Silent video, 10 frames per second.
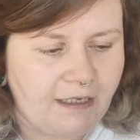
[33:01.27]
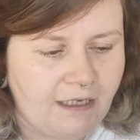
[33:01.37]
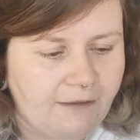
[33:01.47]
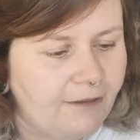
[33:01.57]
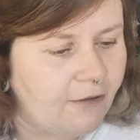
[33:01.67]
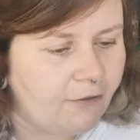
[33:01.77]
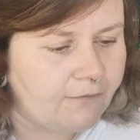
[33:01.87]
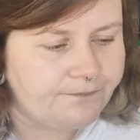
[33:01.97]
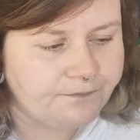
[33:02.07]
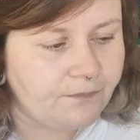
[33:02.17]
be, you
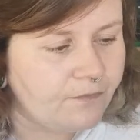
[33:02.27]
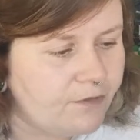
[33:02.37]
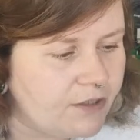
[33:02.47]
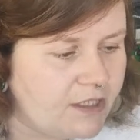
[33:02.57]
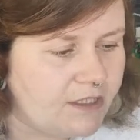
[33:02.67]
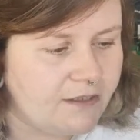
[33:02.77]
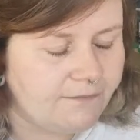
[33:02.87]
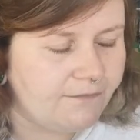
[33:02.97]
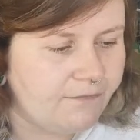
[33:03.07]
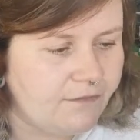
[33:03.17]
know, just
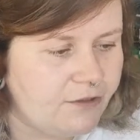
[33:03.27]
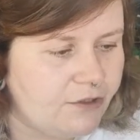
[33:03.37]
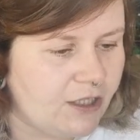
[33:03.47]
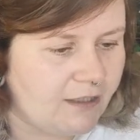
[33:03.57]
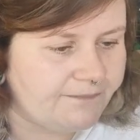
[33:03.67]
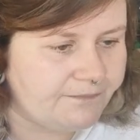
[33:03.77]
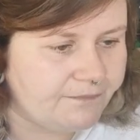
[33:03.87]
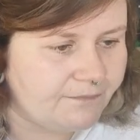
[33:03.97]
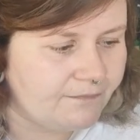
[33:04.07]
chatting.